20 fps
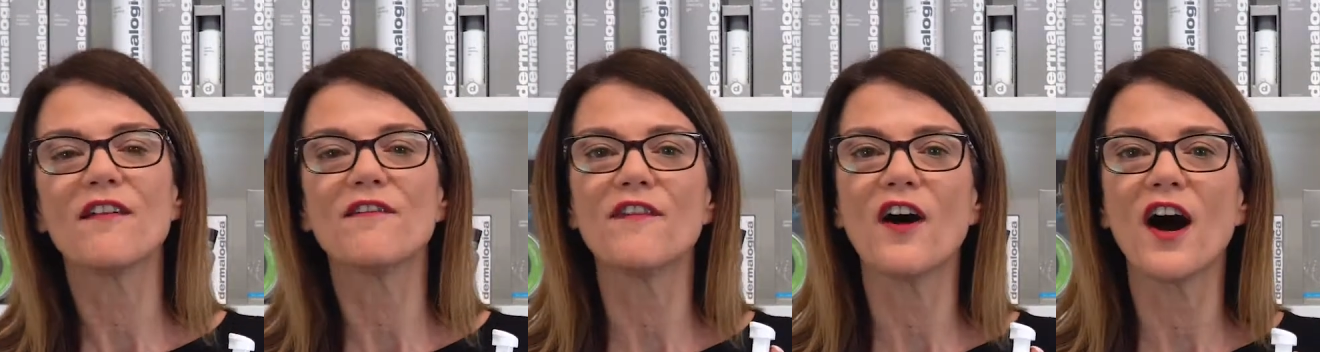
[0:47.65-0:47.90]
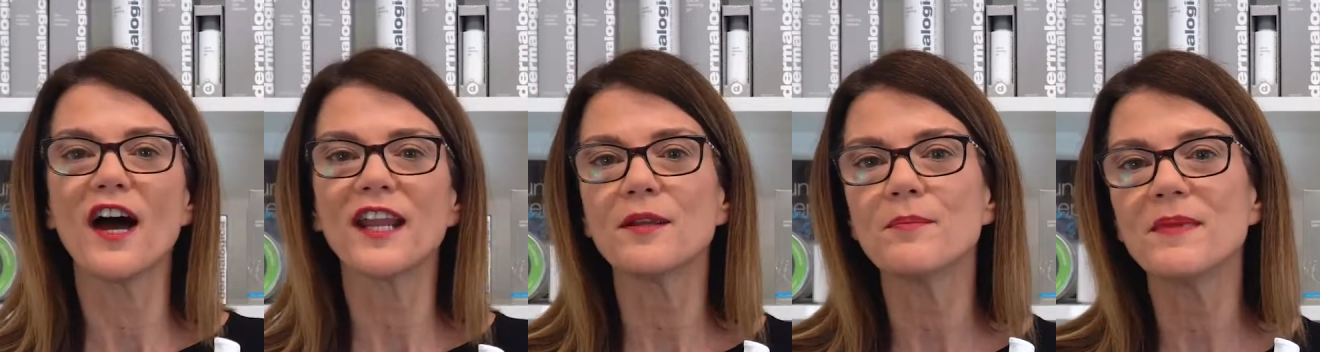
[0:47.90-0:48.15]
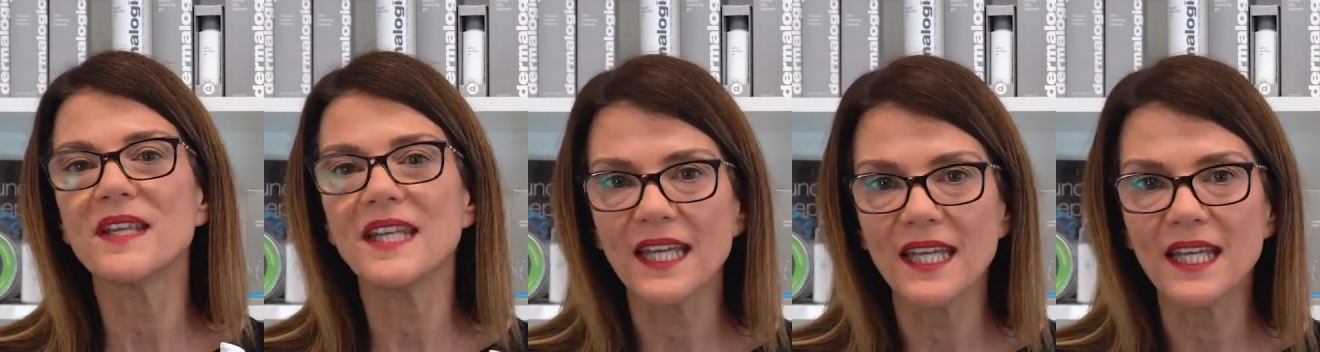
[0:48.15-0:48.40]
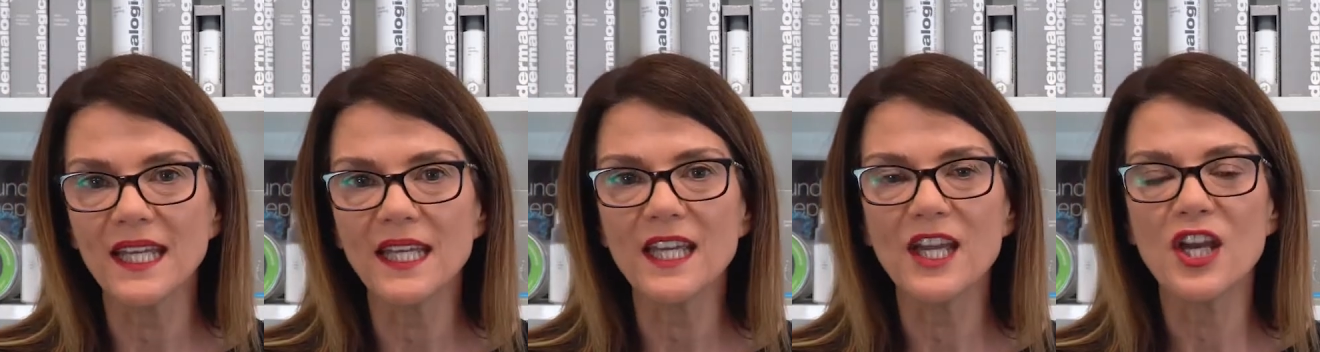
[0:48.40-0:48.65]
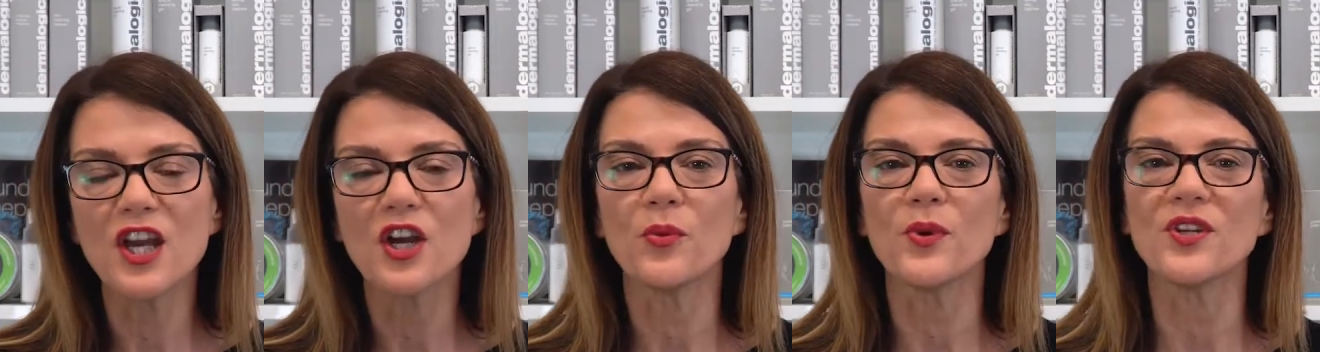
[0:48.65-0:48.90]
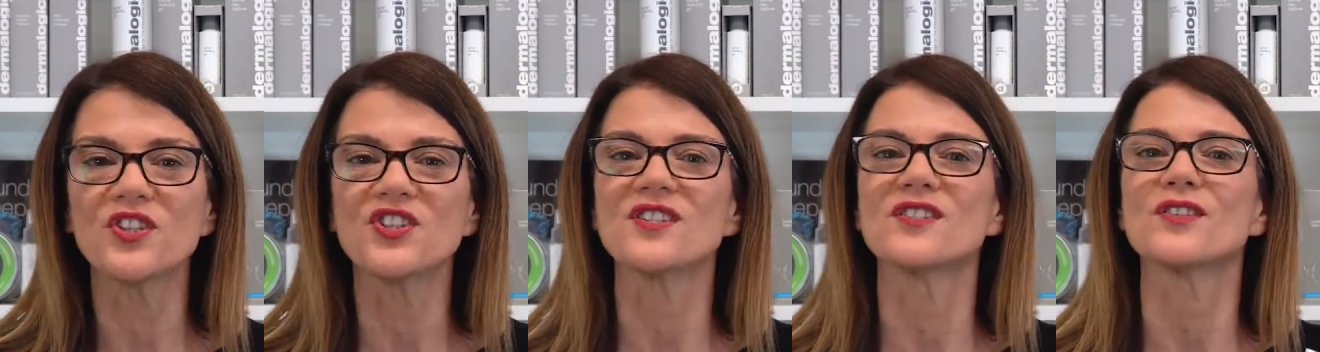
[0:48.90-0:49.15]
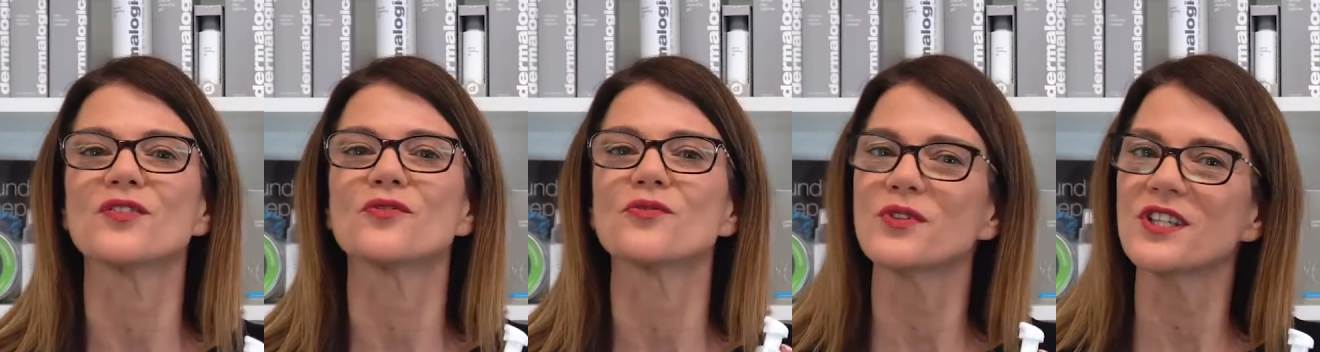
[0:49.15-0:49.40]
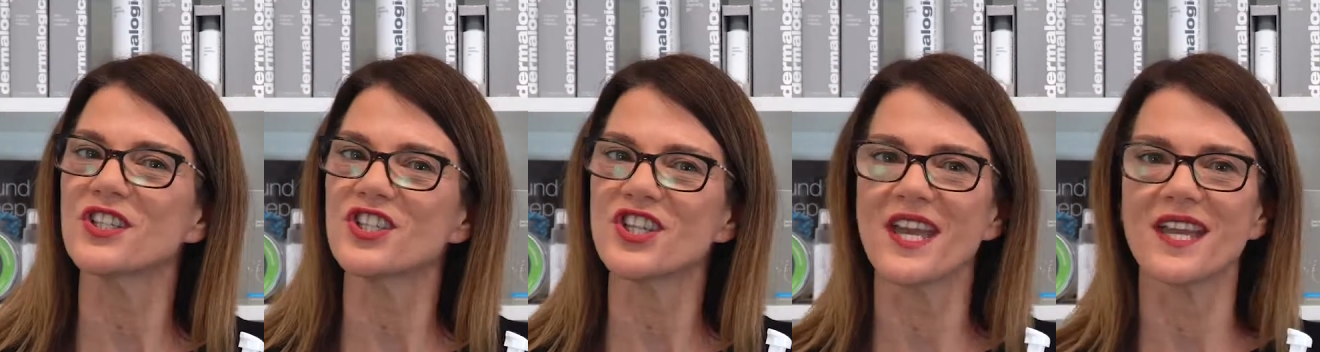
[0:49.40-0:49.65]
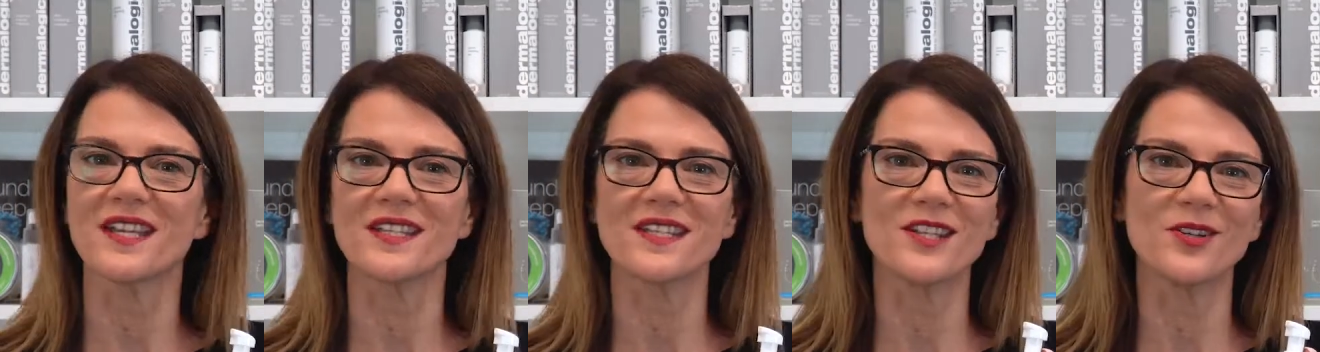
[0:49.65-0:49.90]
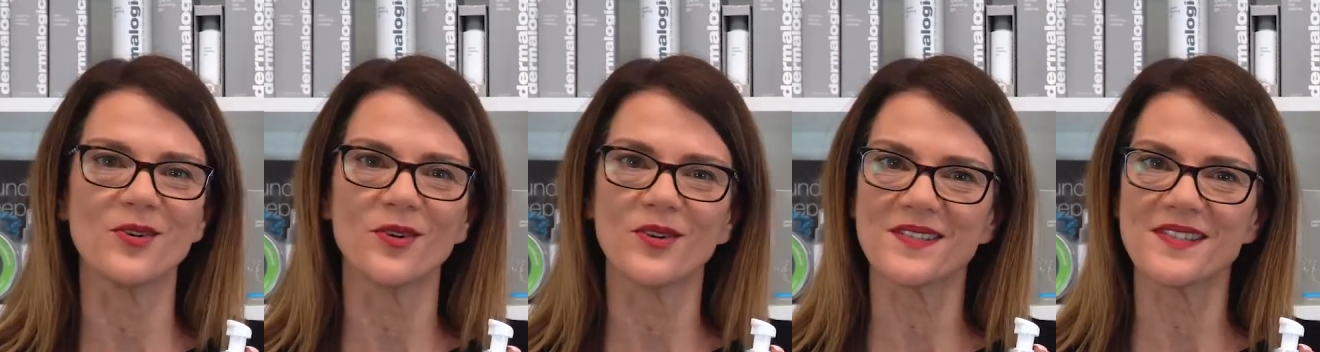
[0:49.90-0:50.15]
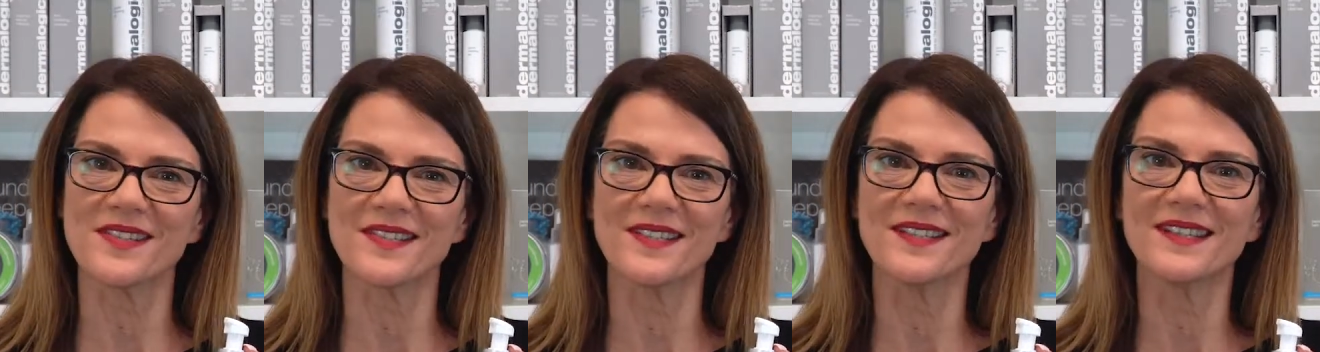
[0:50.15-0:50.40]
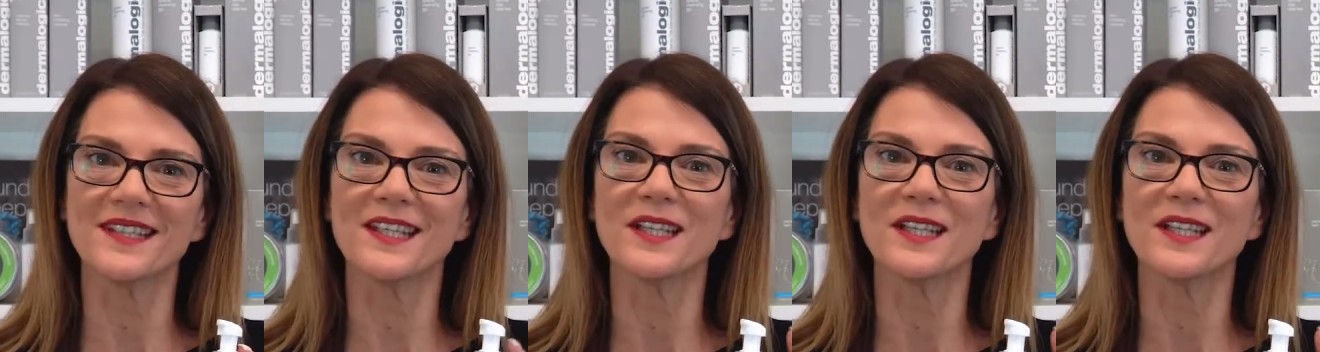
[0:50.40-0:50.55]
vitamin E, which is a rich antioxidant